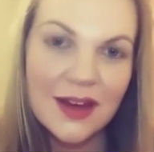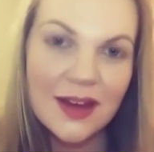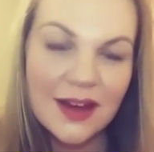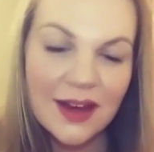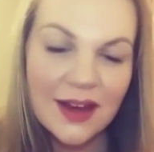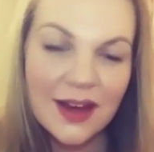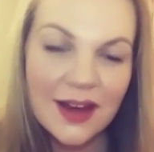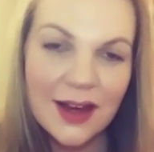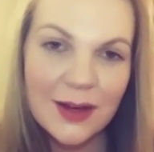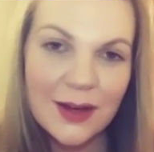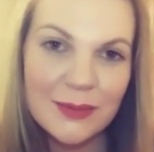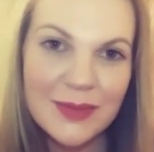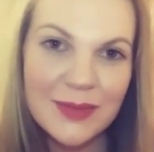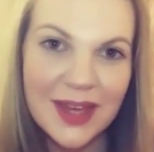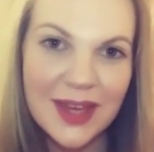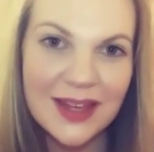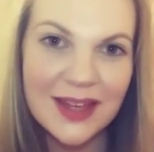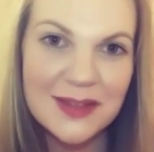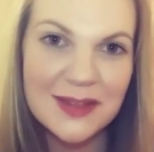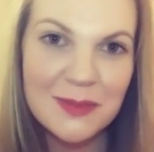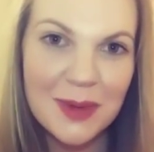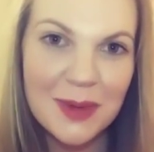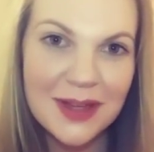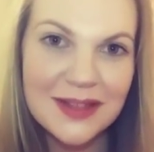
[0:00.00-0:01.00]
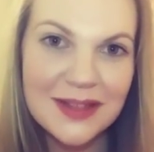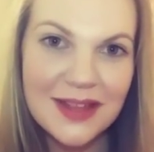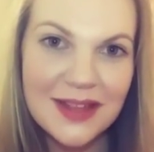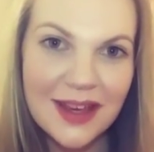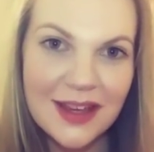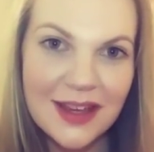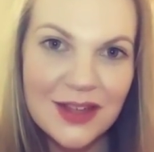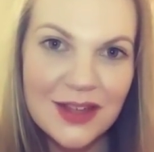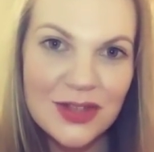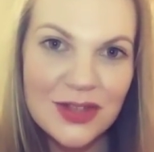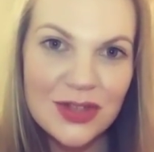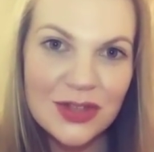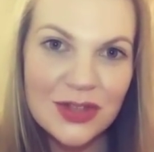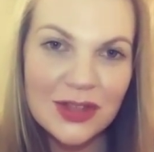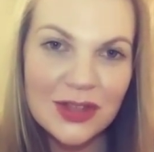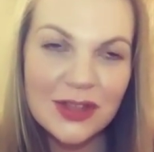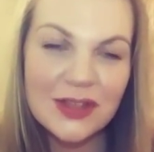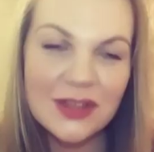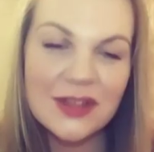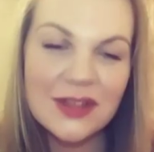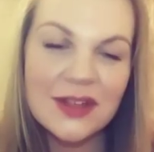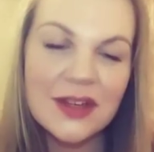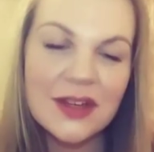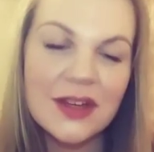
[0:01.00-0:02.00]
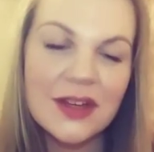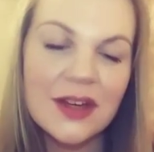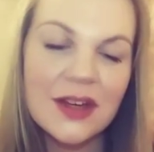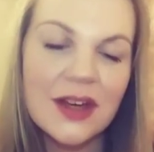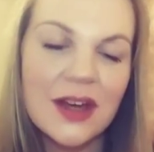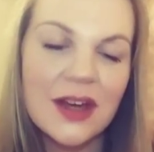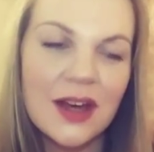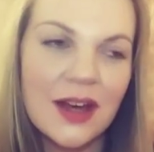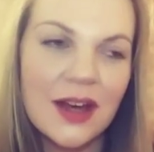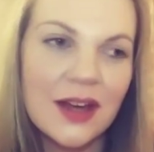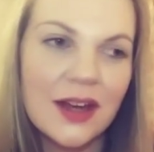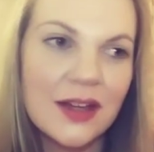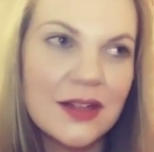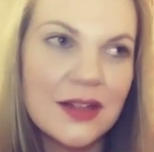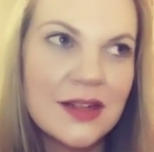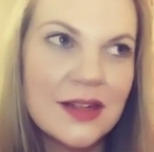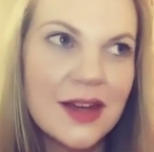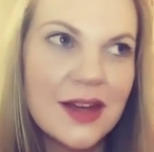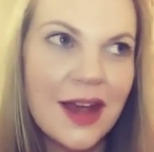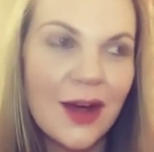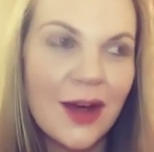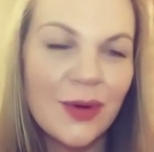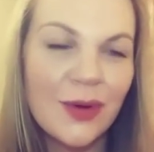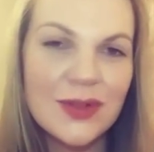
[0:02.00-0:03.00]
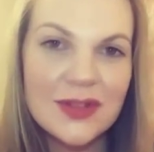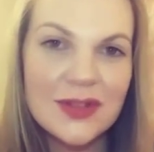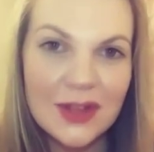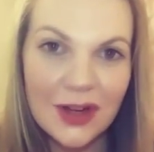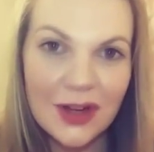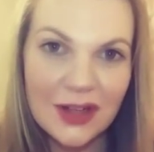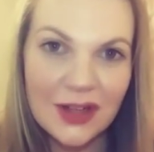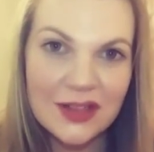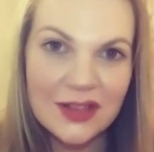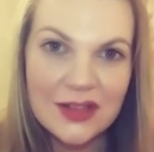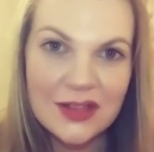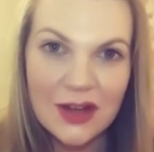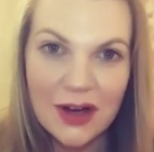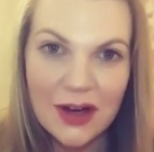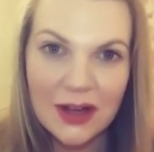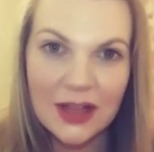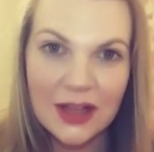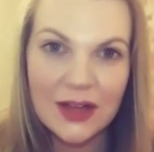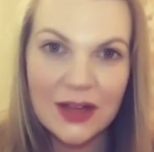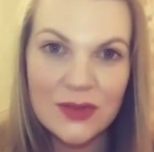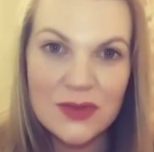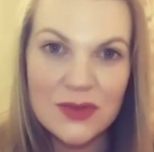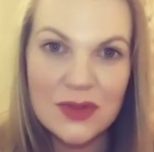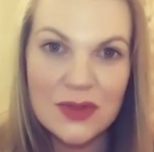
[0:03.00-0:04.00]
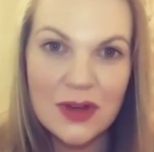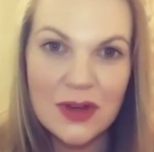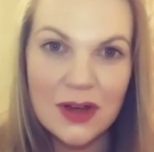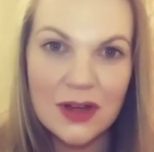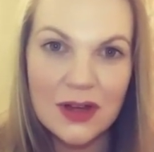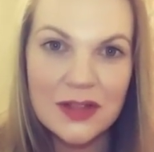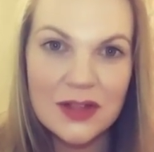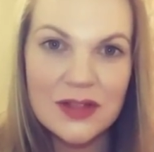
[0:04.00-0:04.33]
um, expectation and now it's totally dark outside